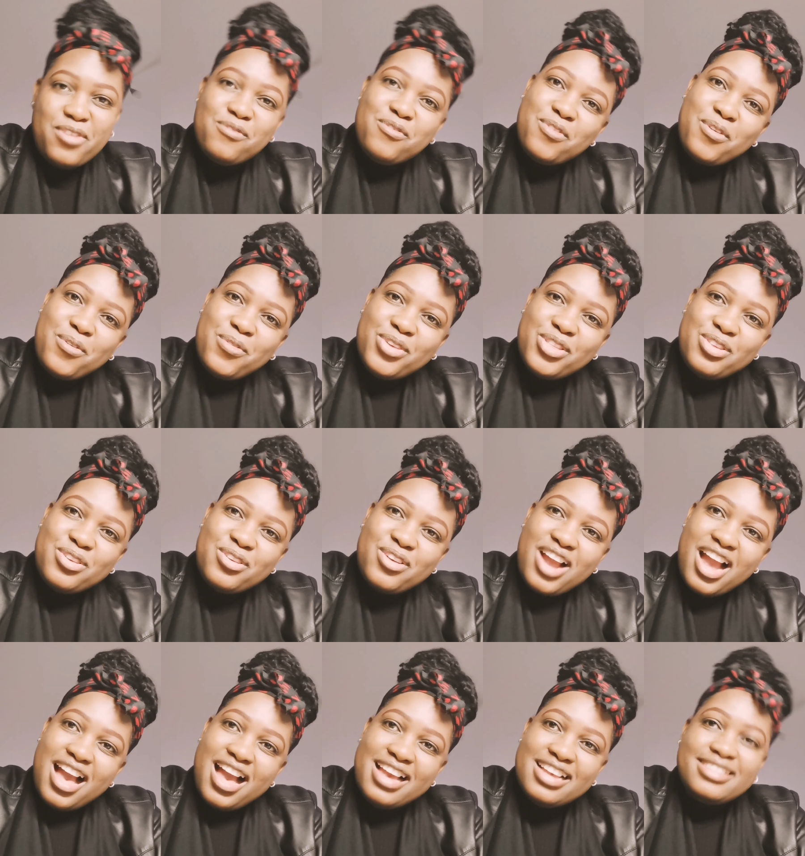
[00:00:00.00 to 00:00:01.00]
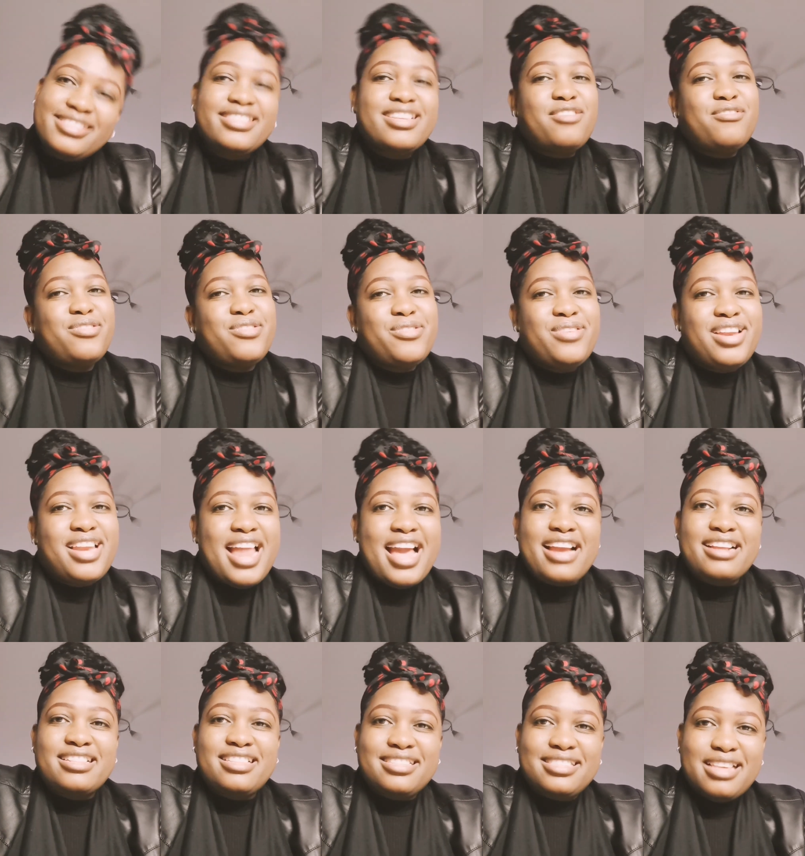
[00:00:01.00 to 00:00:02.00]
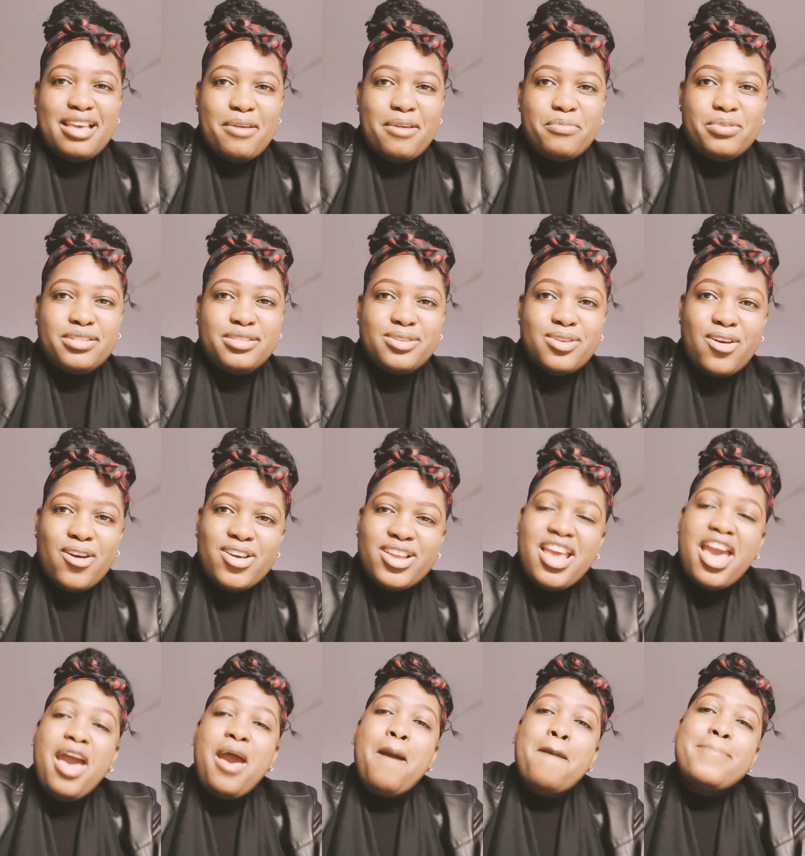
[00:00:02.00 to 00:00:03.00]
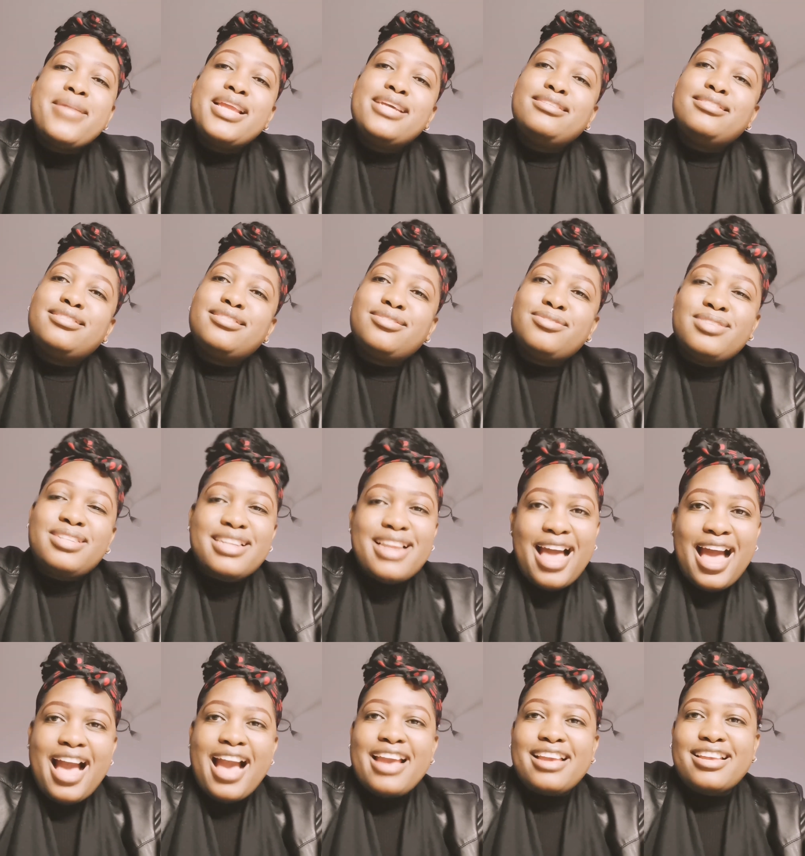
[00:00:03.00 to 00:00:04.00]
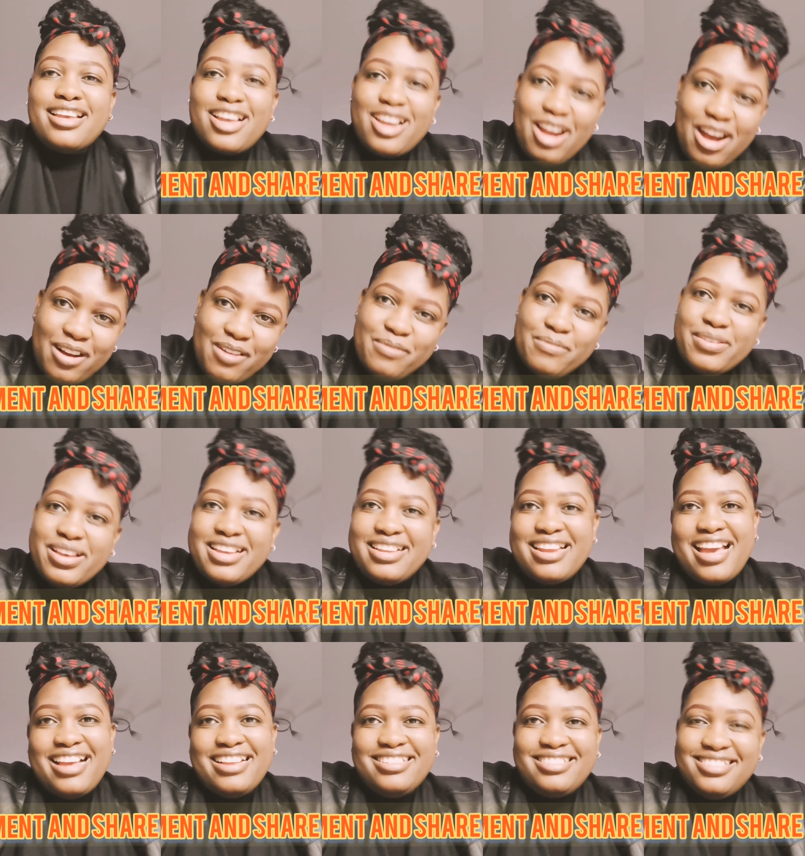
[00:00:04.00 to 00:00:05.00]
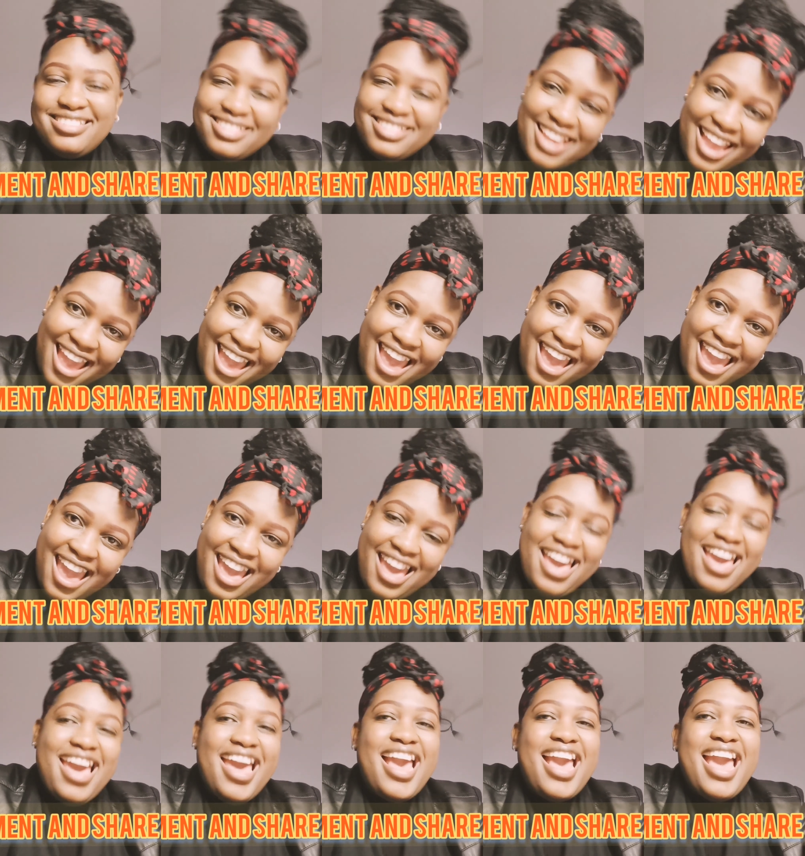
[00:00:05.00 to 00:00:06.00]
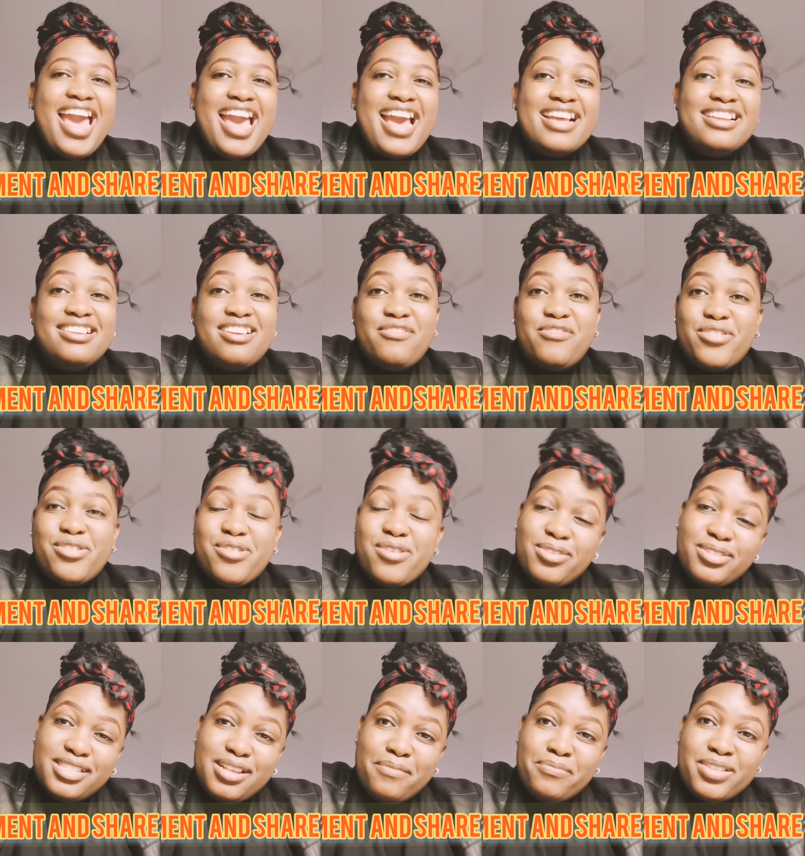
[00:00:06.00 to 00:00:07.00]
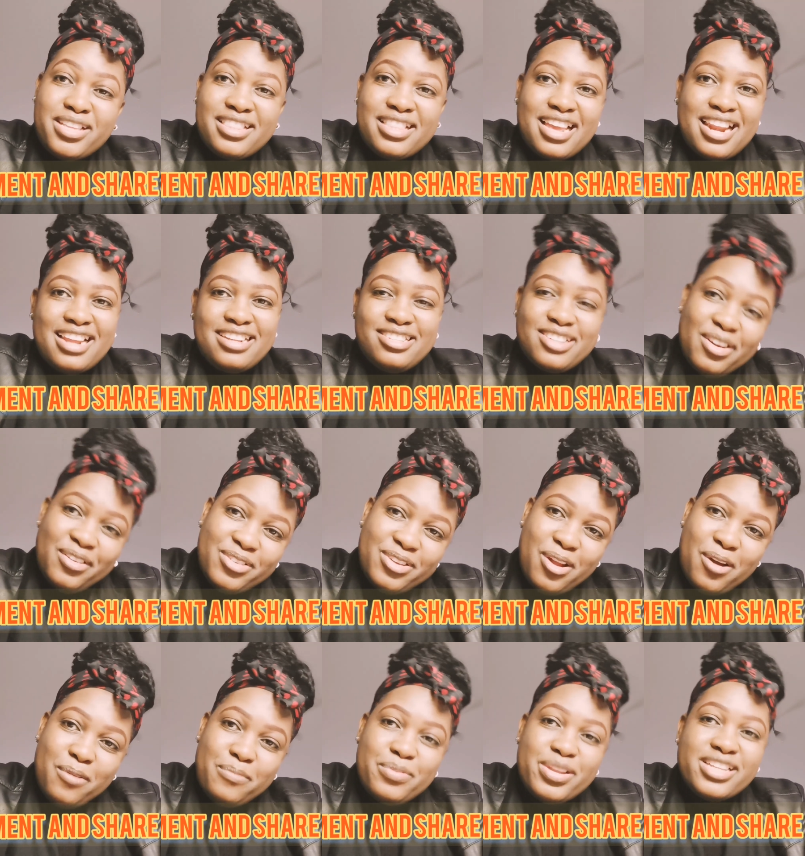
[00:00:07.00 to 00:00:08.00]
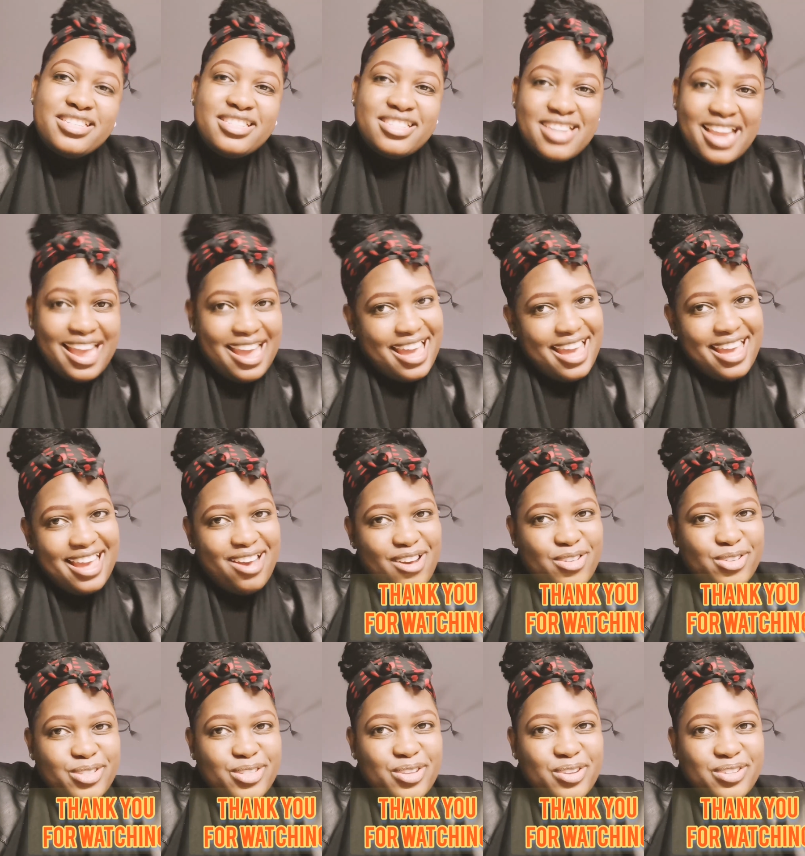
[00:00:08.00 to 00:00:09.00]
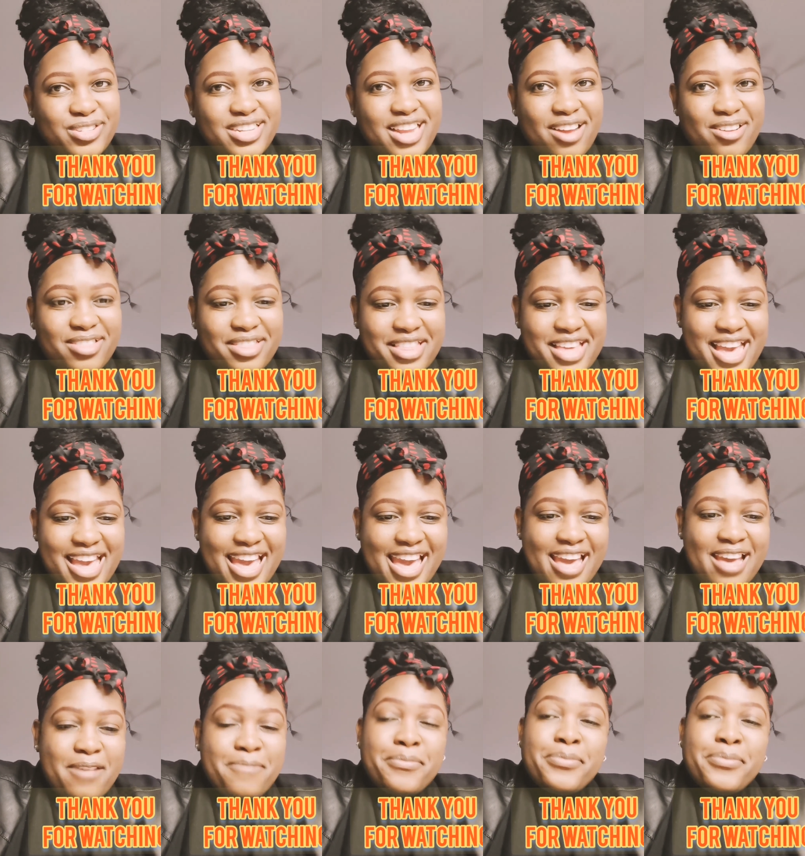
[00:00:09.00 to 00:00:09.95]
info with you guys. If you like this episode, please do like, comment, and share. And if you know something that I don't know, please share also down there.